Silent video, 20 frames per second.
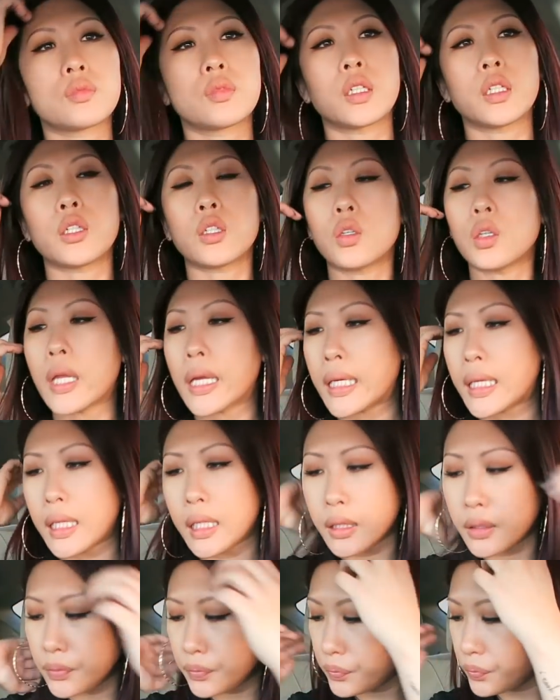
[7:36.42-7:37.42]
And I don't like
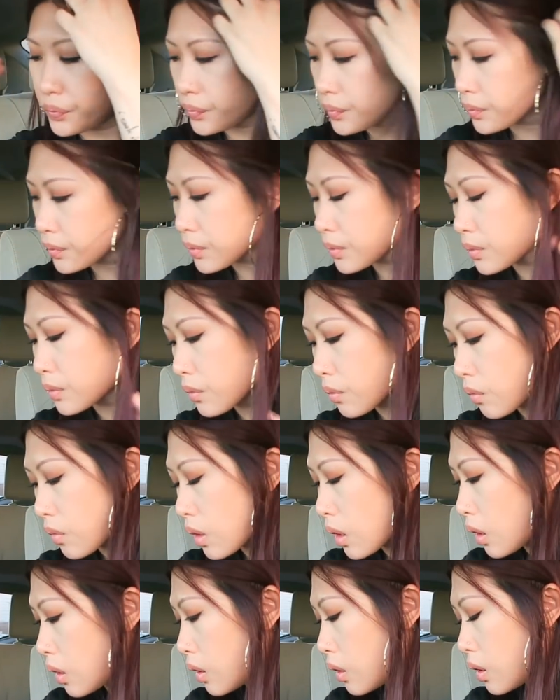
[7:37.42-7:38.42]
it.
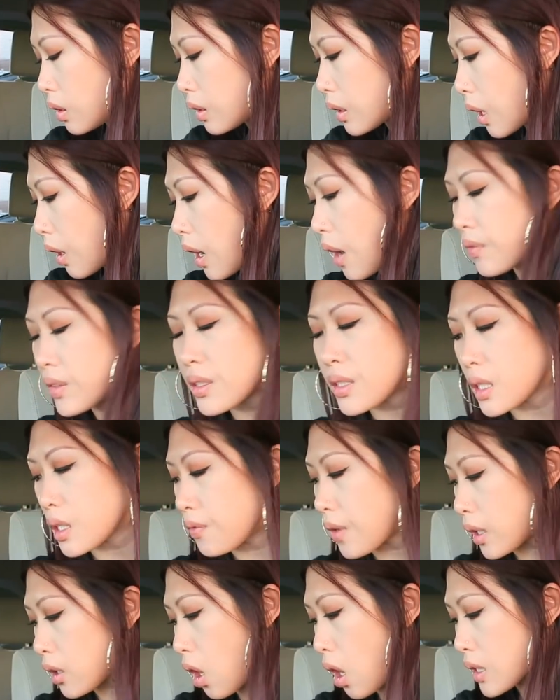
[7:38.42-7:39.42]
Now I have to see
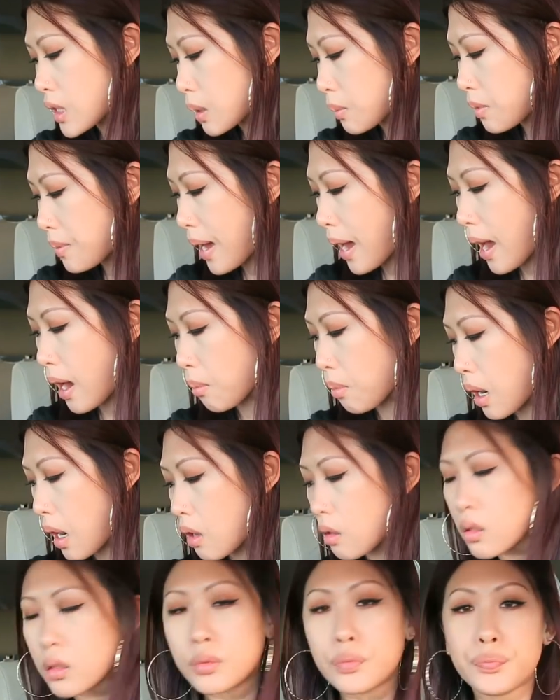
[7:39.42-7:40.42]
if I lost some of my
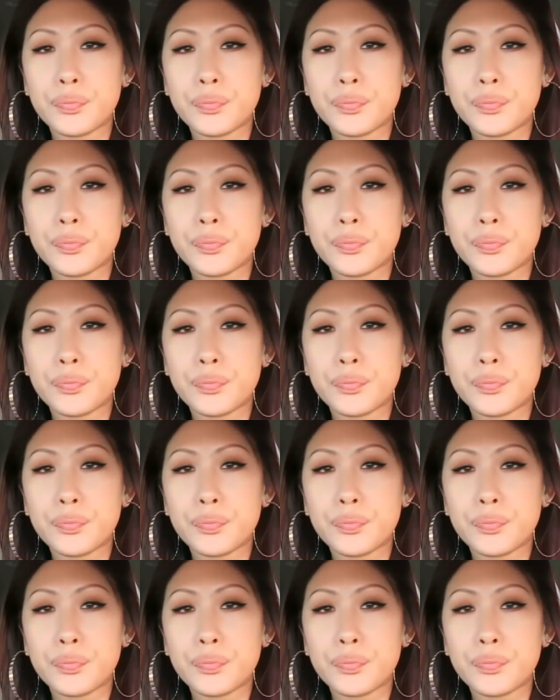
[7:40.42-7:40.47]
eyebrow.